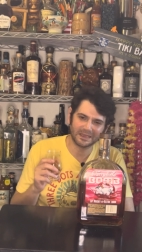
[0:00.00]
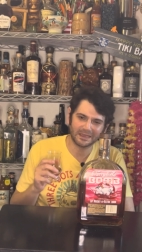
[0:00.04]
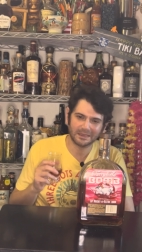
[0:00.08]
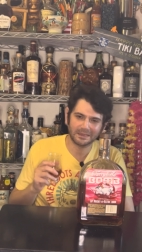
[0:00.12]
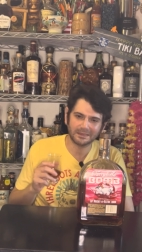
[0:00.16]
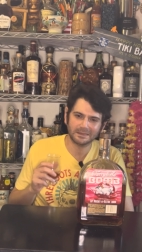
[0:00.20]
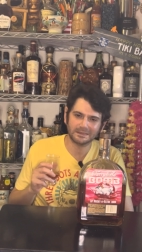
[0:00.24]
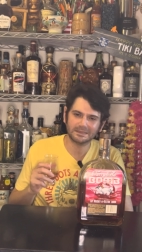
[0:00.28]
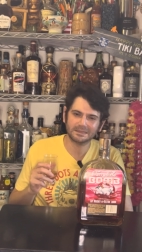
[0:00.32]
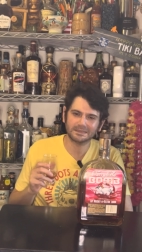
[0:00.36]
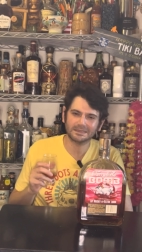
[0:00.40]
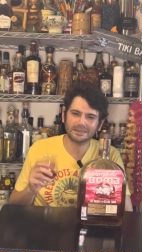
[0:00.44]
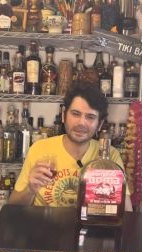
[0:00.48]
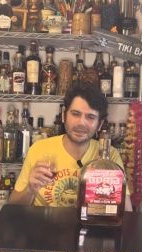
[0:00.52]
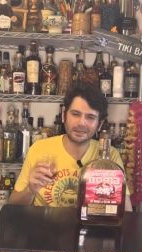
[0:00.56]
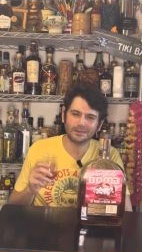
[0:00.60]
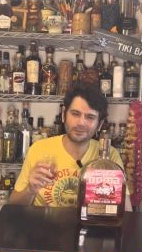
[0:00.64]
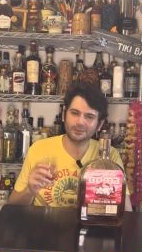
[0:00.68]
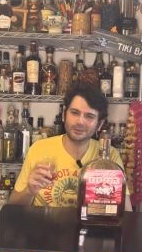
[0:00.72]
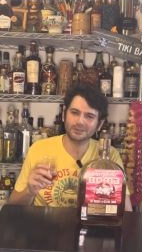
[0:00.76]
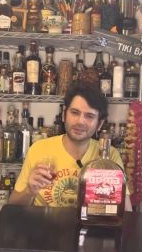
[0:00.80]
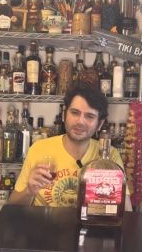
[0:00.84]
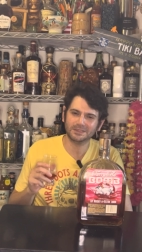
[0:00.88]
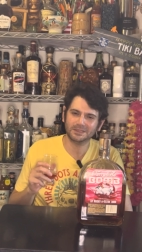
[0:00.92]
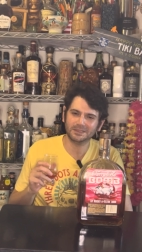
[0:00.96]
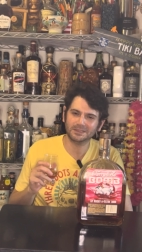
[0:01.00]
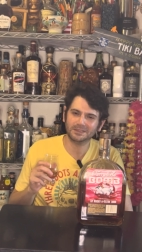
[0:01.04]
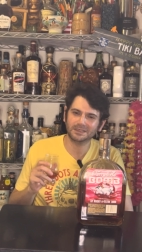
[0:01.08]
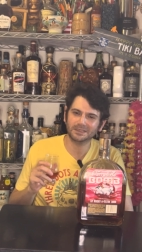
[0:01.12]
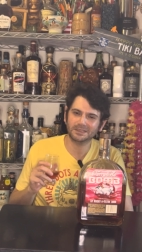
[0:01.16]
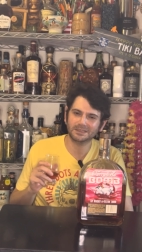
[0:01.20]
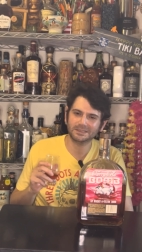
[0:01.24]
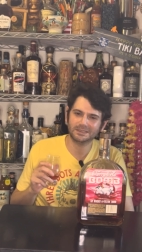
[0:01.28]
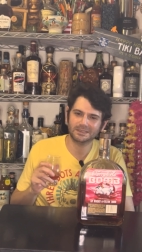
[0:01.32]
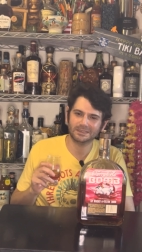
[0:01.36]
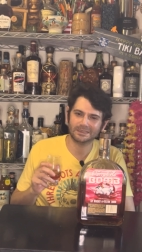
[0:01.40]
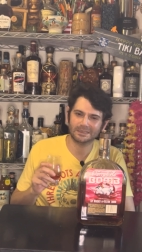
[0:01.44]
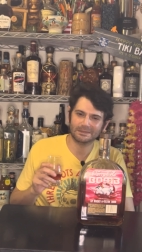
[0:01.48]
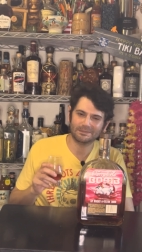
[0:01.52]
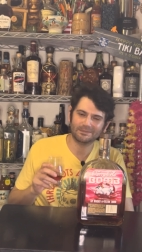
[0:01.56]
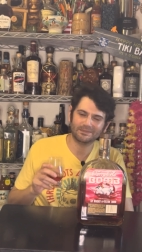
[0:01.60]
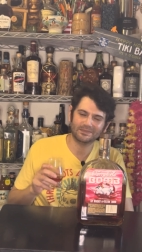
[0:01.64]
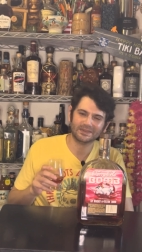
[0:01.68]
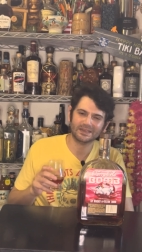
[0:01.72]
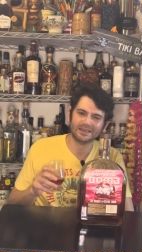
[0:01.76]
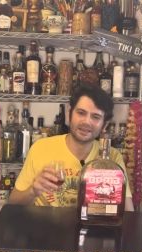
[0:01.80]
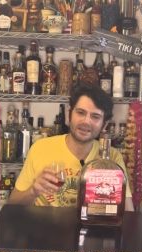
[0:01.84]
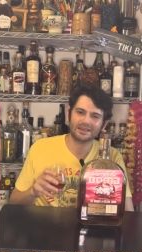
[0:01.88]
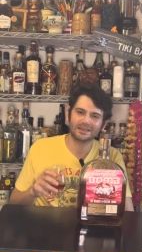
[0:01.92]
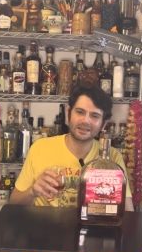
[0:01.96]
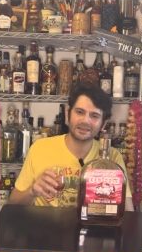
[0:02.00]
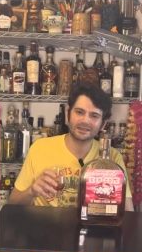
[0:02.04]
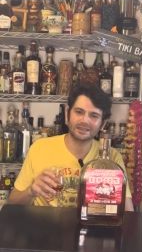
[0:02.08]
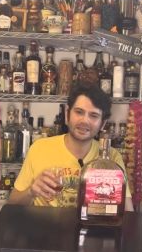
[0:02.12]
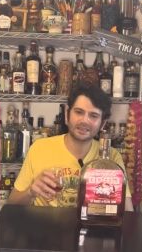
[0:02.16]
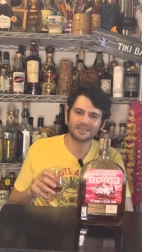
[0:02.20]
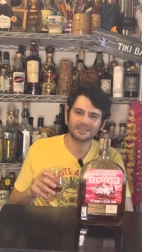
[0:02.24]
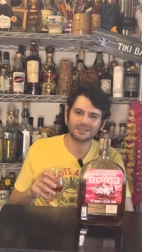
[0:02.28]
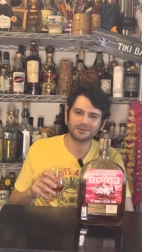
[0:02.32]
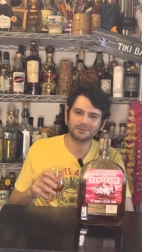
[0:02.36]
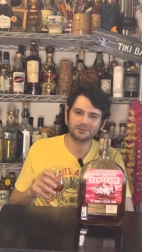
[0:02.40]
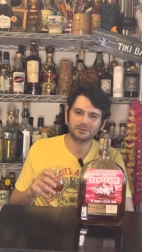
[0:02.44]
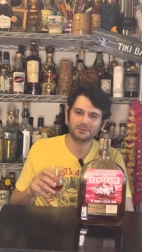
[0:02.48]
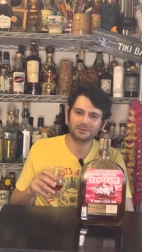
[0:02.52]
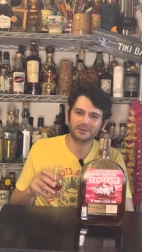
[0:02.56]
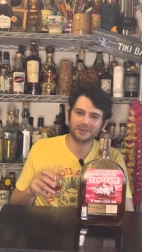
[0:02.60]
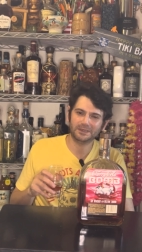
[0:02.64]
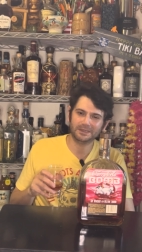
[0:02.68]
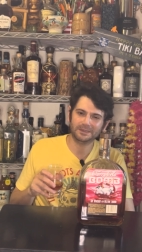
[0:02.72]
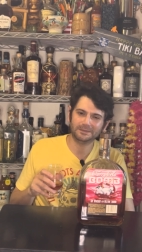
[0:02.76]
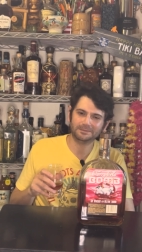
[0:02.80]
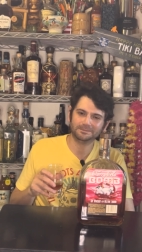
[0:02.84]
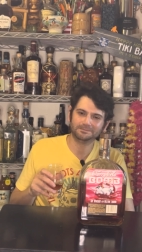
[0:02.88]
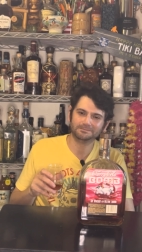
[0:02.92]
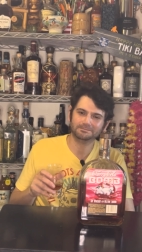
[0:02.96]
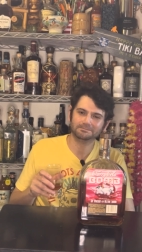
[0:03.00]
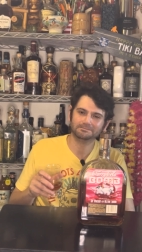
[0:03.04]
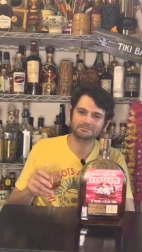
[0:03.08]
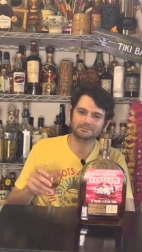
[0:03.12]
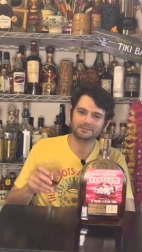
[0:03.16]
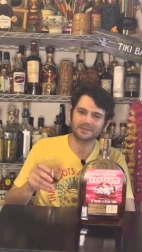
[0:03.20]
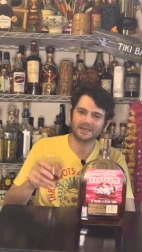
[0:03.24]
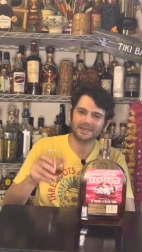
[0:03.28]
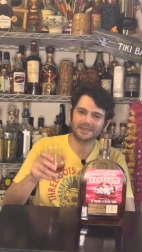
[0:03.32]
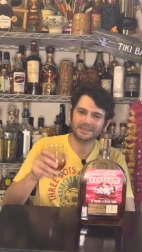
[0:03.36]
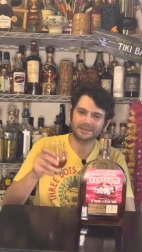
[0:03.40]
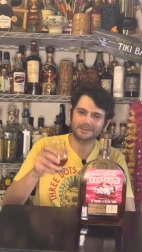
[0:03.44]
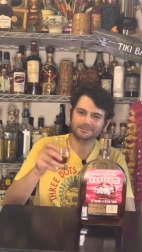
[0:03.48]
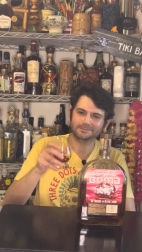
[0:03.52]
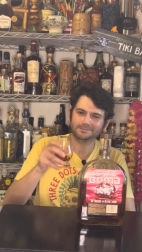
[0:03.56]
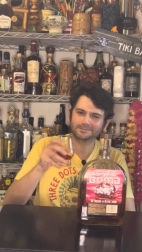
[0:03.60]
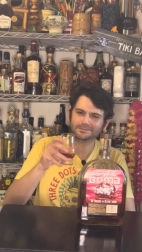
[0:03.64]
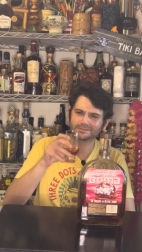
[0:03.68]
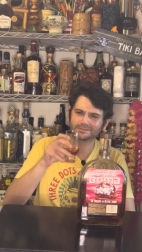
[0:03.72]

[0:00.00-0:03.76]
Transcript: and we'll see you next time. Thanks, everybody. Bye.